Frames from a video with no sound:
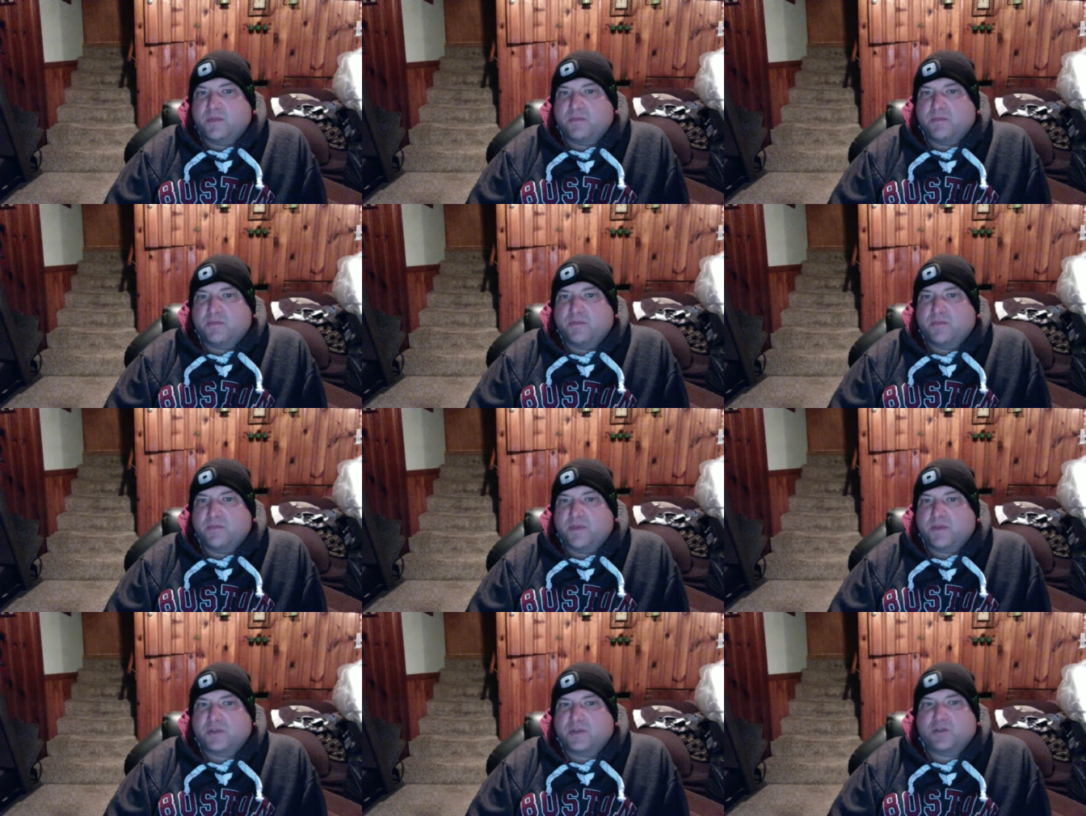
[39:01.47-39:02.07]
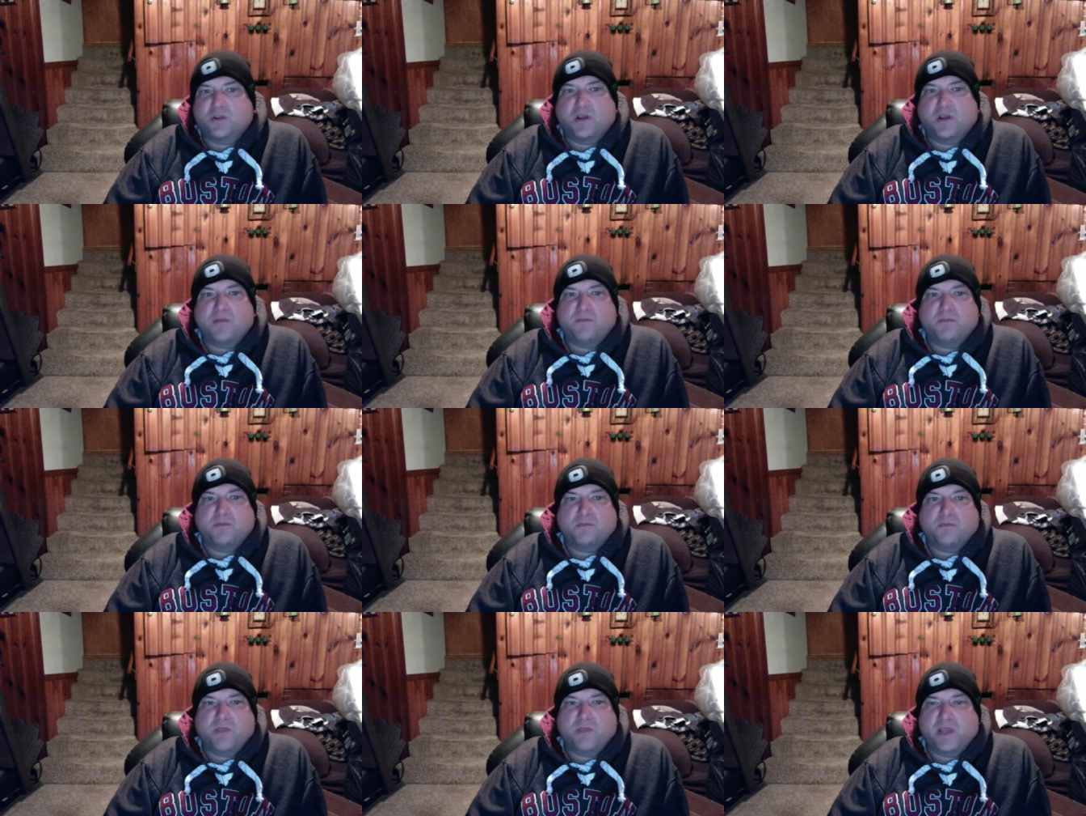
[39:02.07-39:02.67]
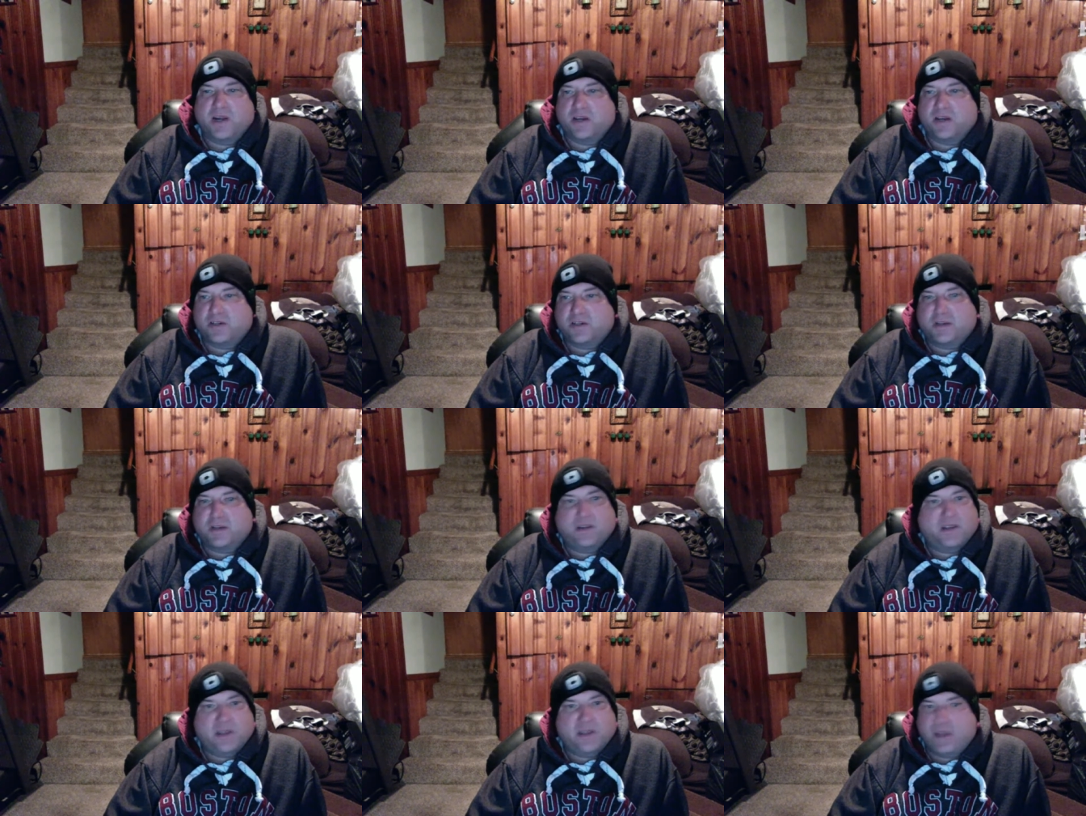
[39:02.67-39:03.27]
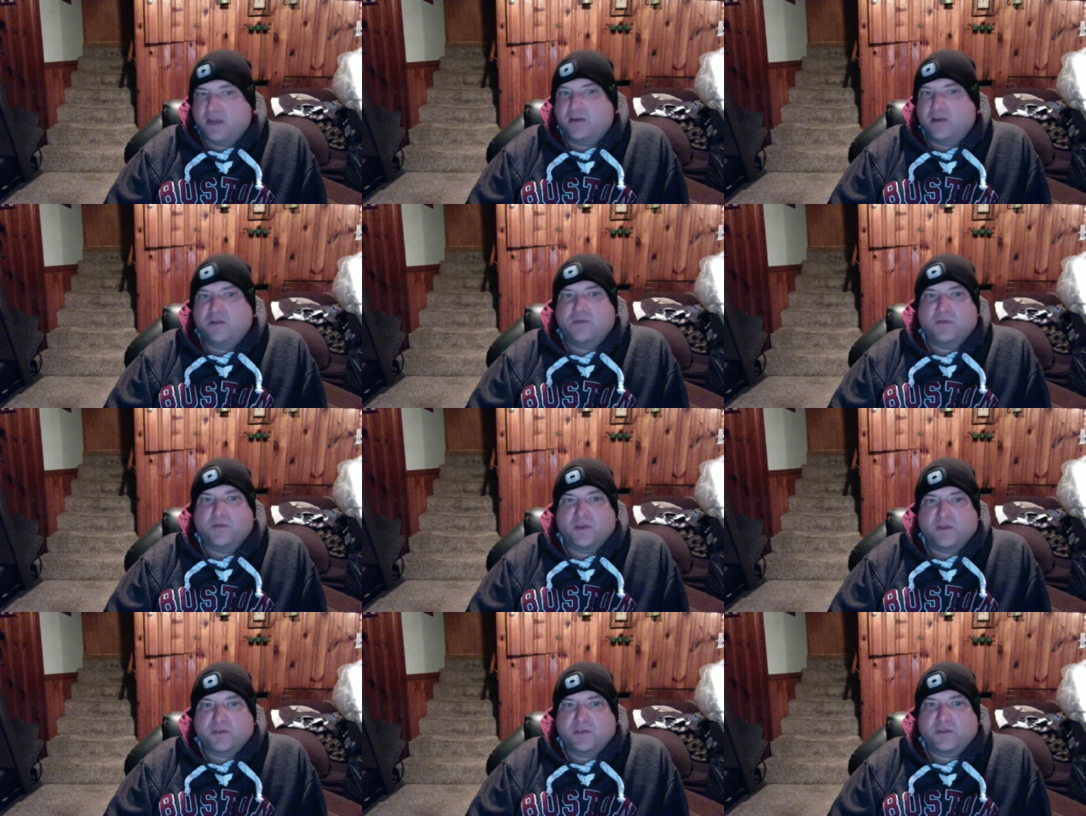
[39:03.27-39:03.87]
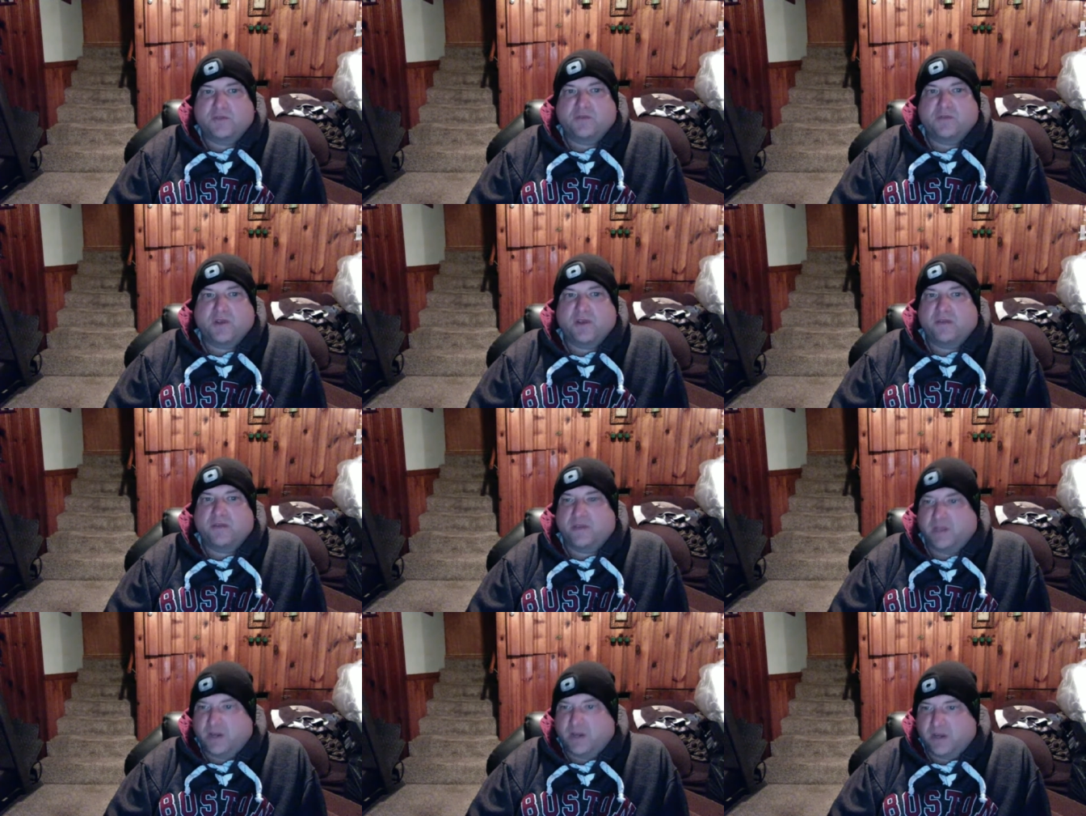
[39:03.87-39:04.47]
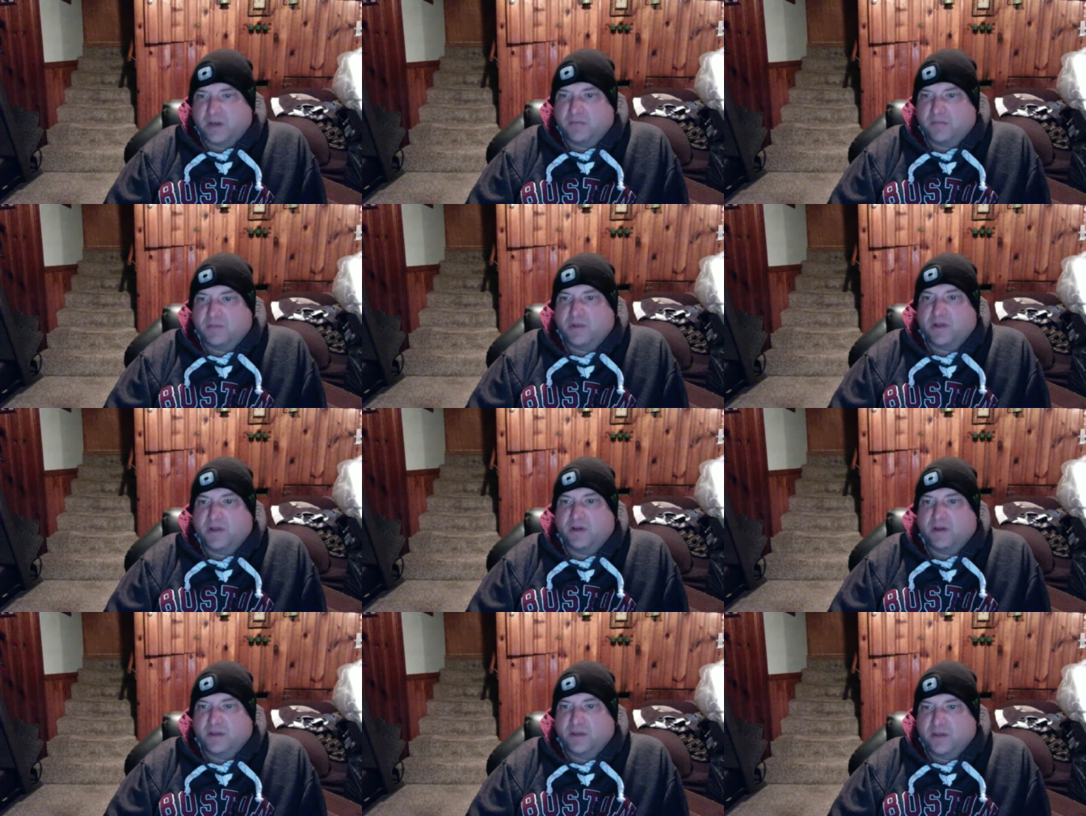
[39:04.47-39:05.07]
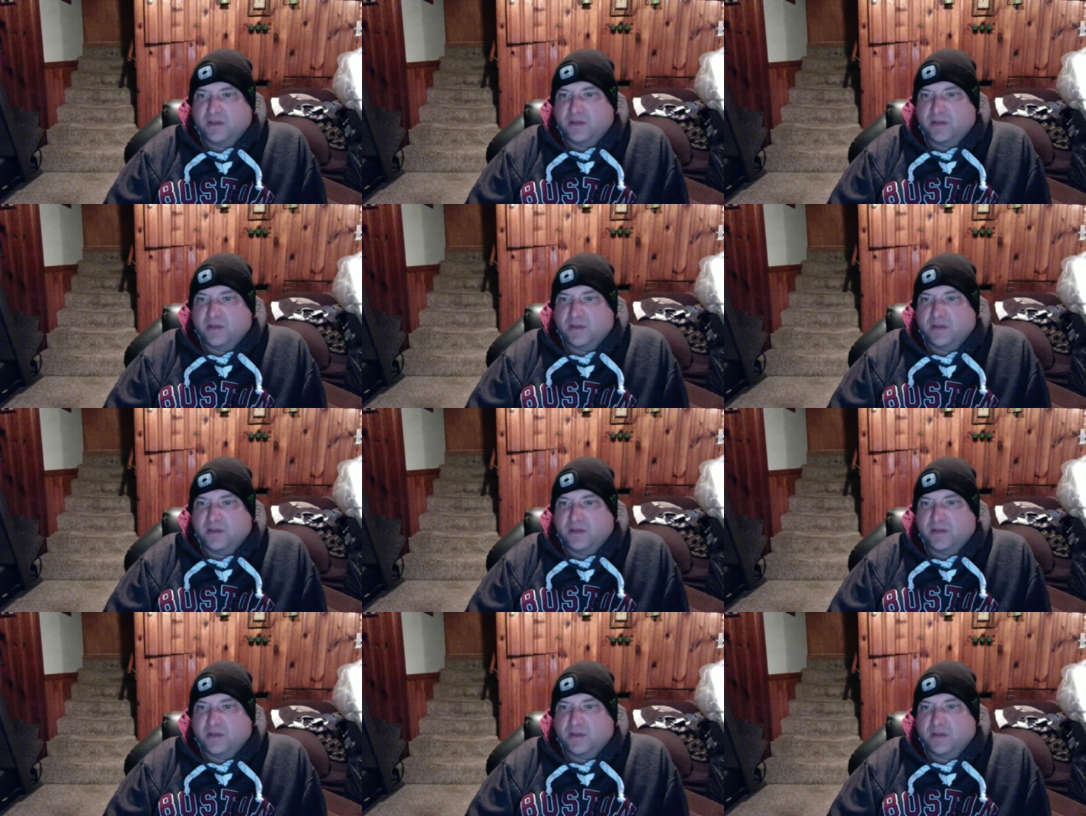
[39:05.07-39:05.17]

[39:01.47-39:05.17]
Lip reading: The shop manager, he had no interest driving it in, but